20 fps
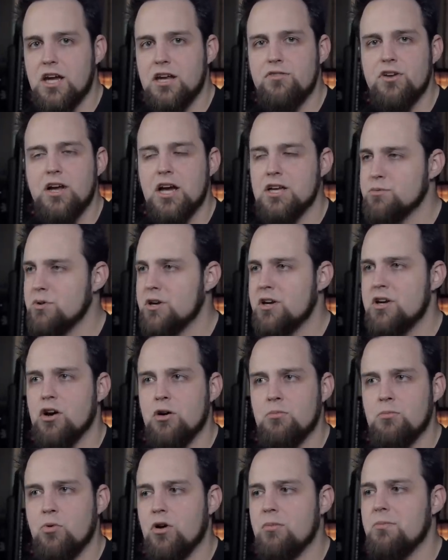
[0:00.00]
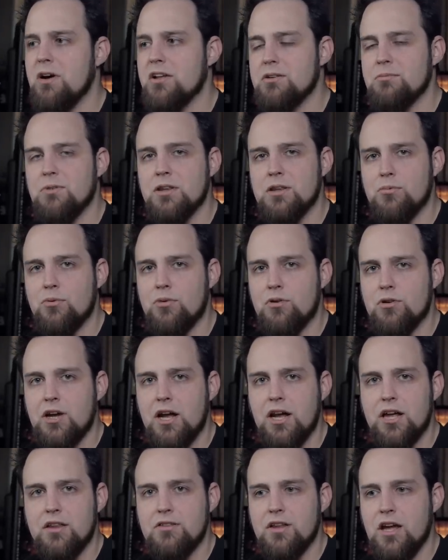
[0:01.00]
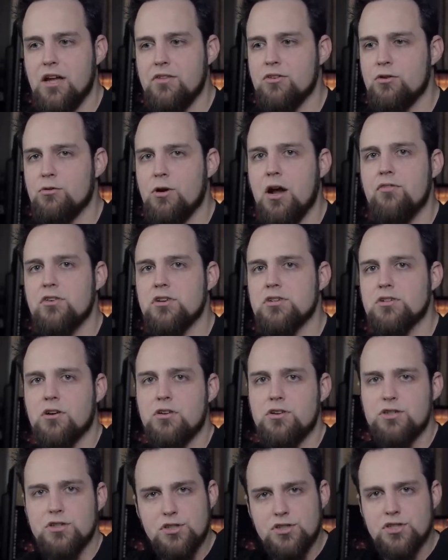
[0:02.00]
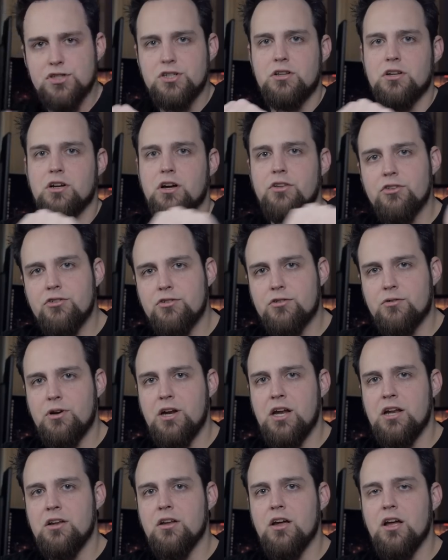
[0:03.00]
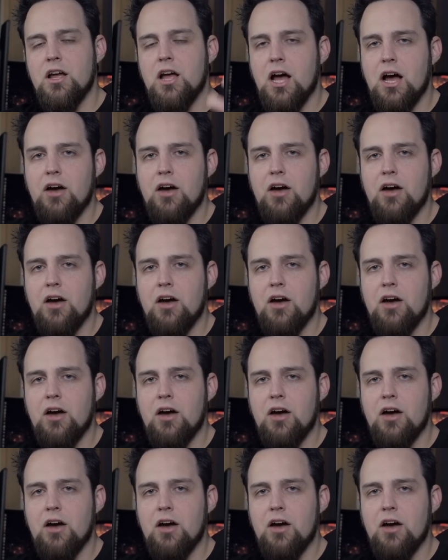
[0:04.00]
And if you guys want to know more about the motherboard and, and the graphics card, you can just click on the screen.